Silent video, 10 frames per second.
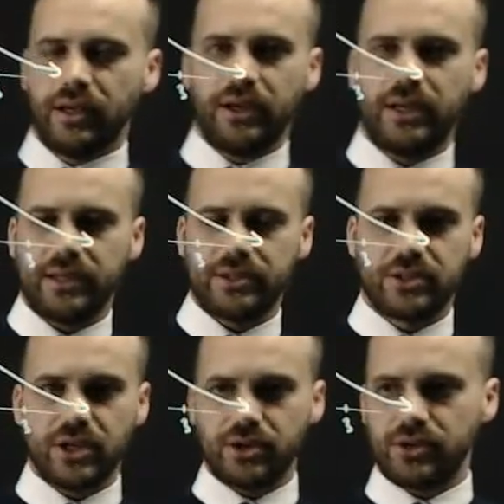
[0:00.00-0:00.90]
Okay,
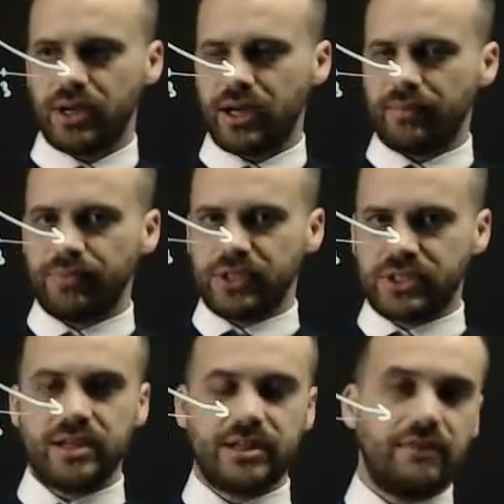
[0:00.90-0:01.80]
so the
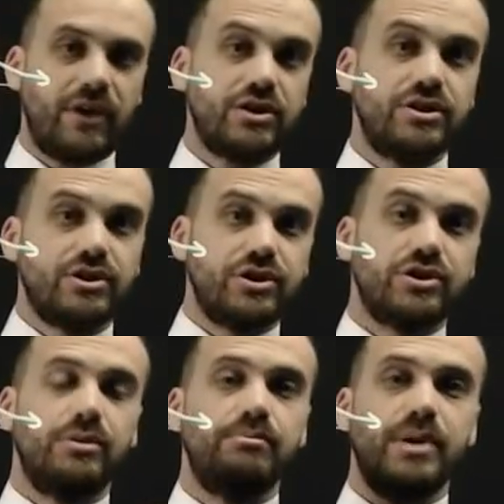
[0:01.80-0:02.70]
standard deviation is
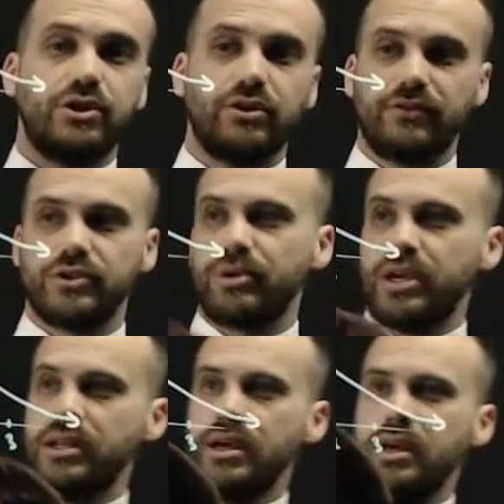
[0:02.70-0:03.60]
just the measure of
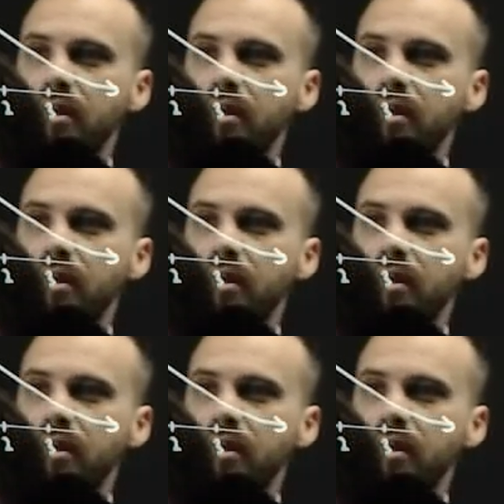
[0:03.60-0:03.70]
spread.